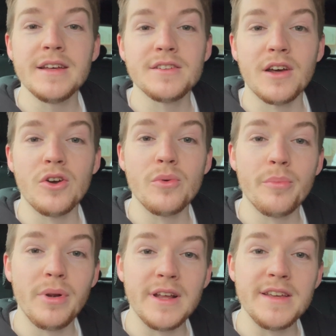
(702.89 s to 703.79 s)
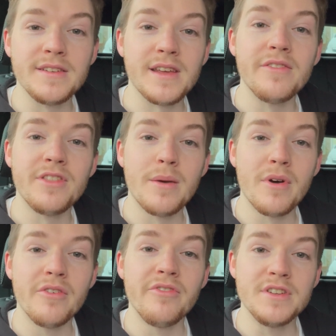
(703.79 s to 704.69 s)
So please give them
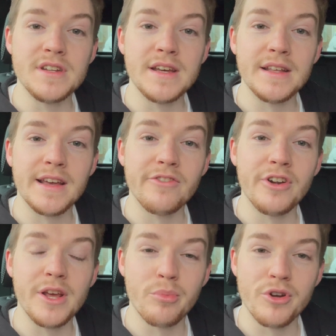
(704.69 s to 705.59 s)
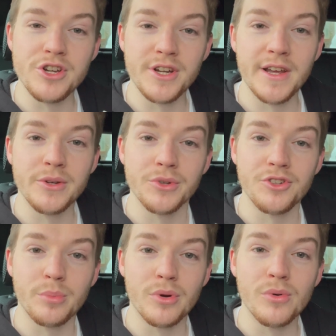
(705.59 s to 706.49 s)
a visit. They really appreciate your
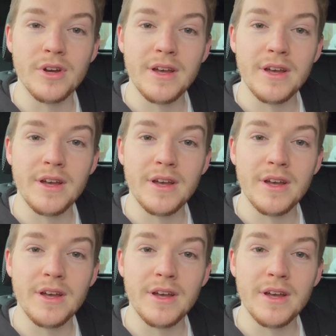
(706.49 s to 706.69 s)
support.